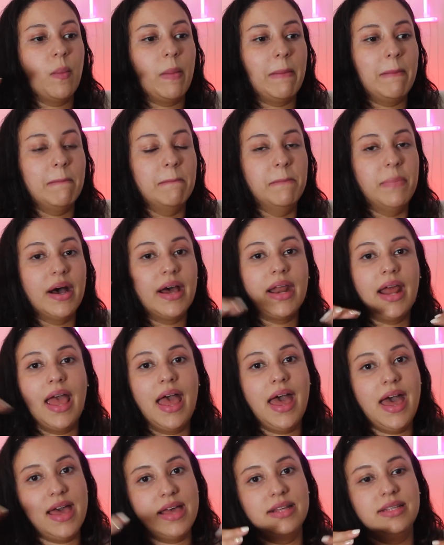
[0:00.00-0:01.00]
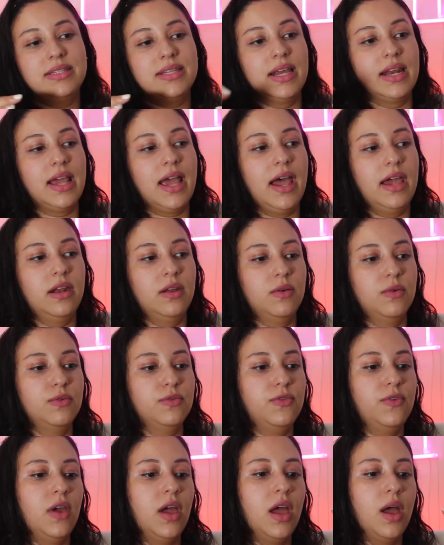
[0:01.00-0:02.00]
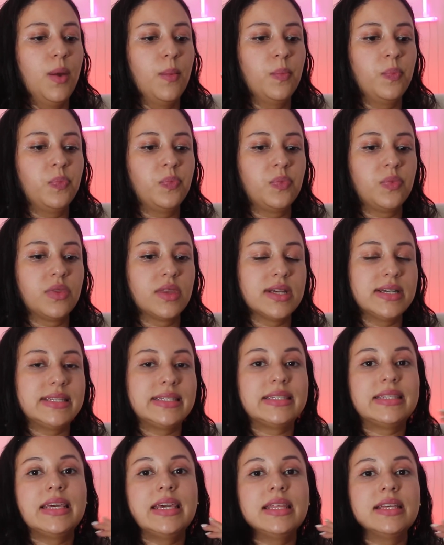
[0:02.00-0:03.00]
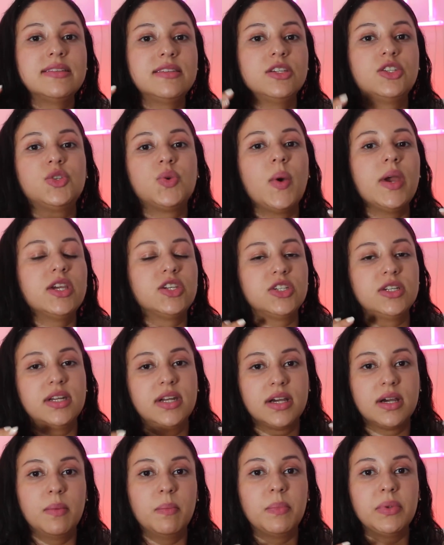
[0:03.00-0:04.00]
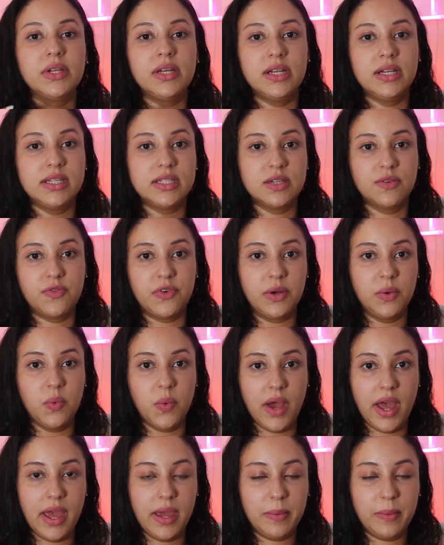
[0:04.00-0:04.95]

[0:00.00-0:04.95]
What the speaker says: butt heads and kind of see the situation in a completely different way.